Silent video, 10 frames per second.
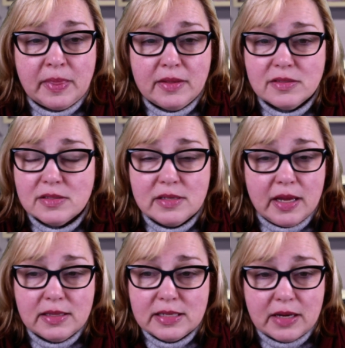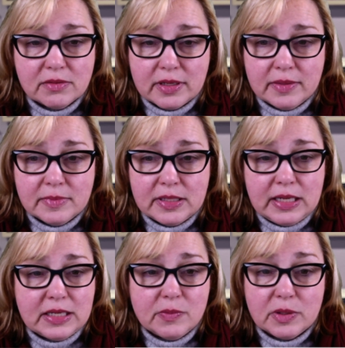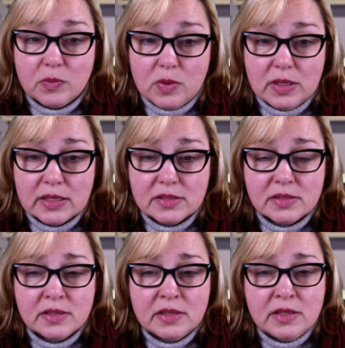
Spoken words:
This is not the outcome that anyone wants,